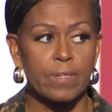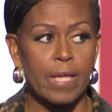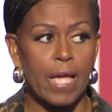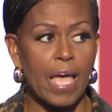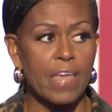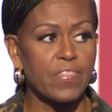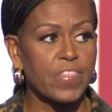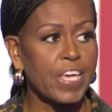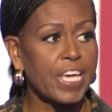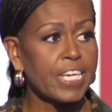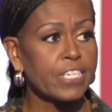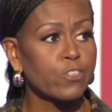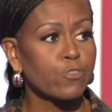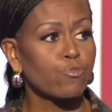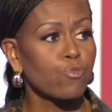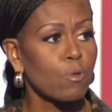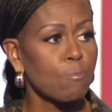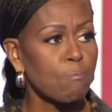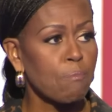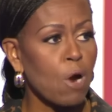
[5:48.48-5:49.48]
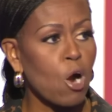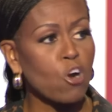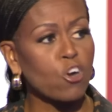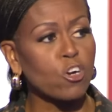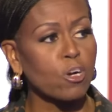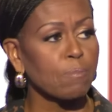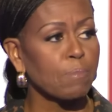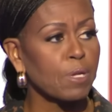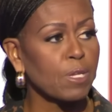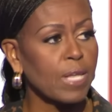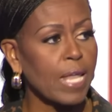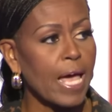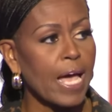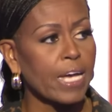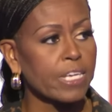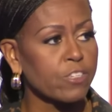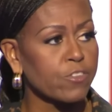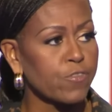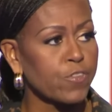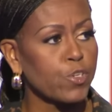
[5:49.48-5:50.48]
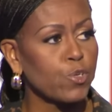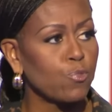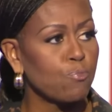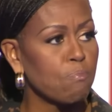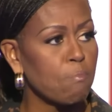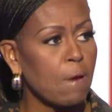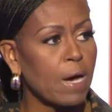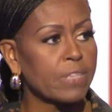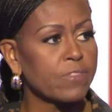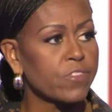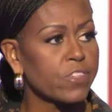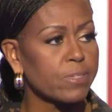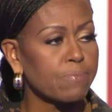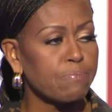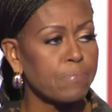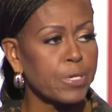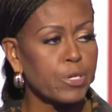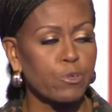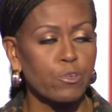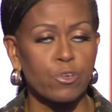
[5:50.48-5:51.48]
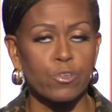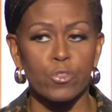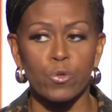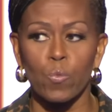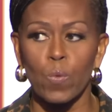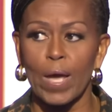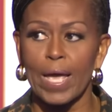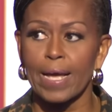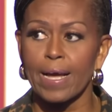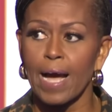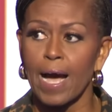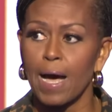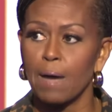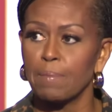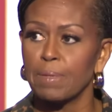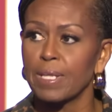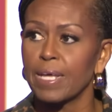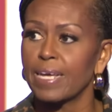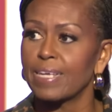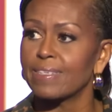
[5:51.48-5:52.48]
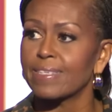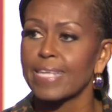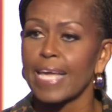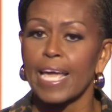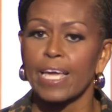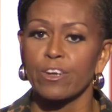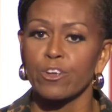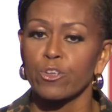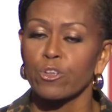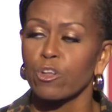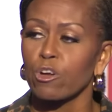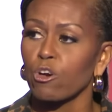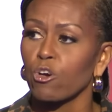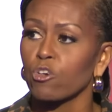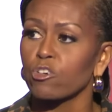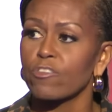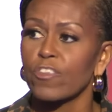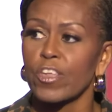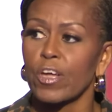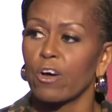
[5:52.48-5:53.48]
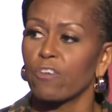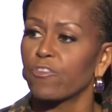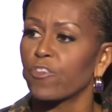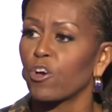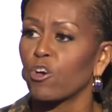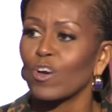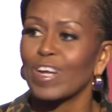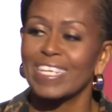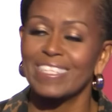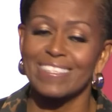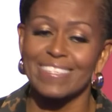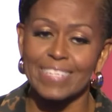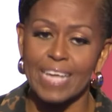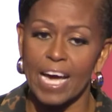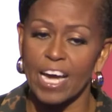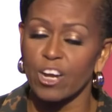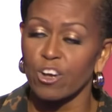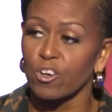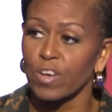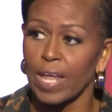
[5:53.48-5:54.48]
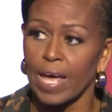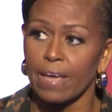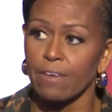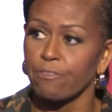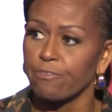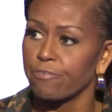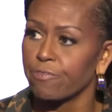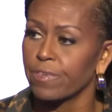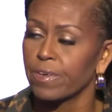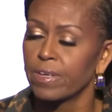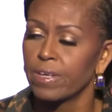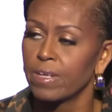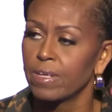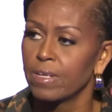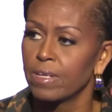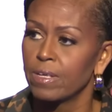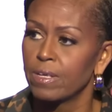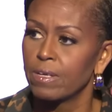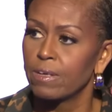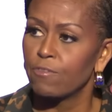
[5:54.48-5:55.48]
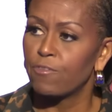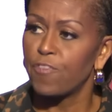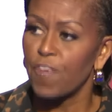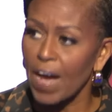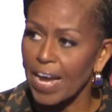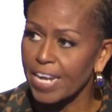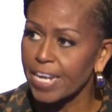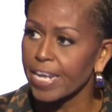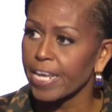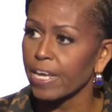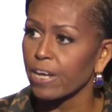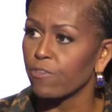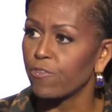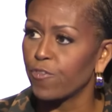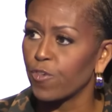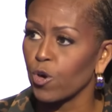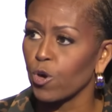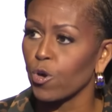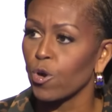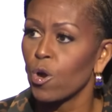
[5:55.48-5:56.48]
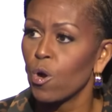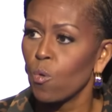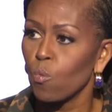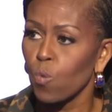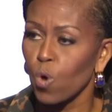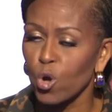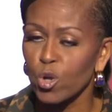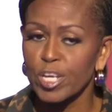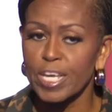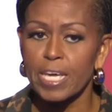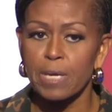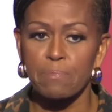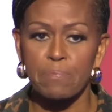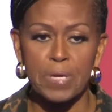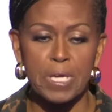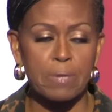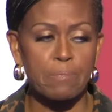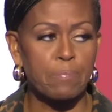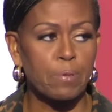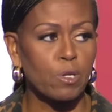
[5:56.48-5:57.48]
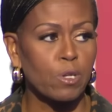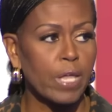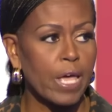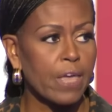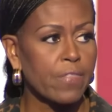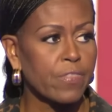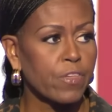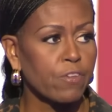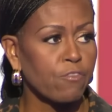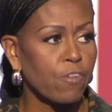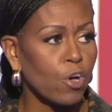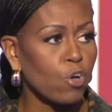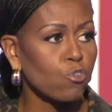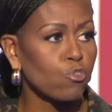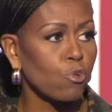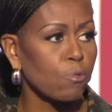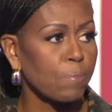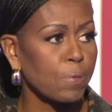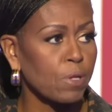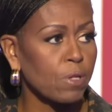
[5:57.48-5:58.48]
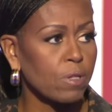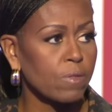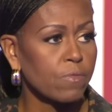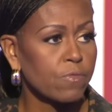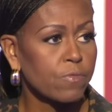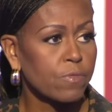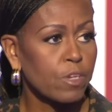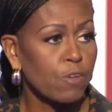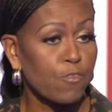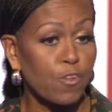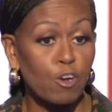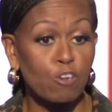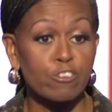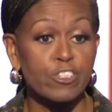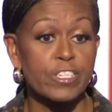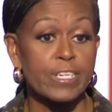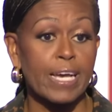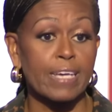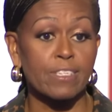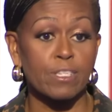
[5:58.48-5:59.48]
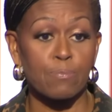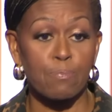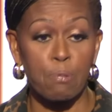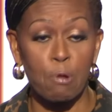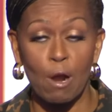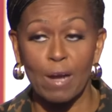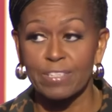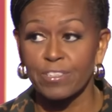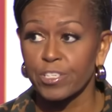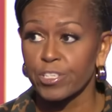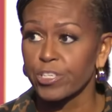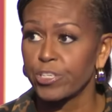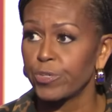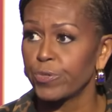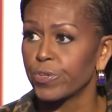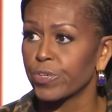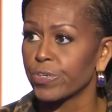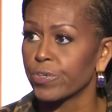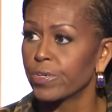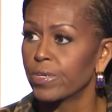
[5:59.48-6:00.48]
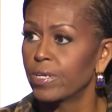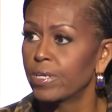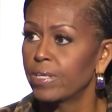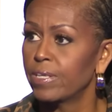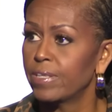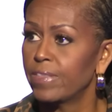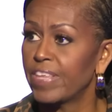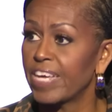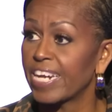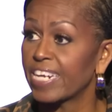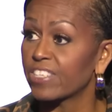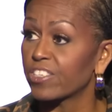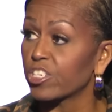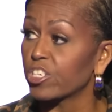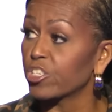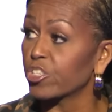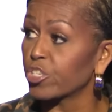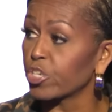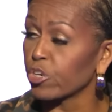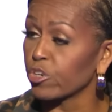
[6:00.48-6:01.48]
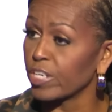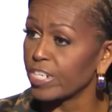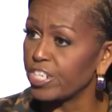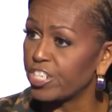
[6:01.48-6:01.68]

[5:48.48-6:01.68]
And these remarkable last few months mirror the way Kamala has handled herself her entire life, fighting for working people and the vulnerable, first as a prosecutor, then as an attorney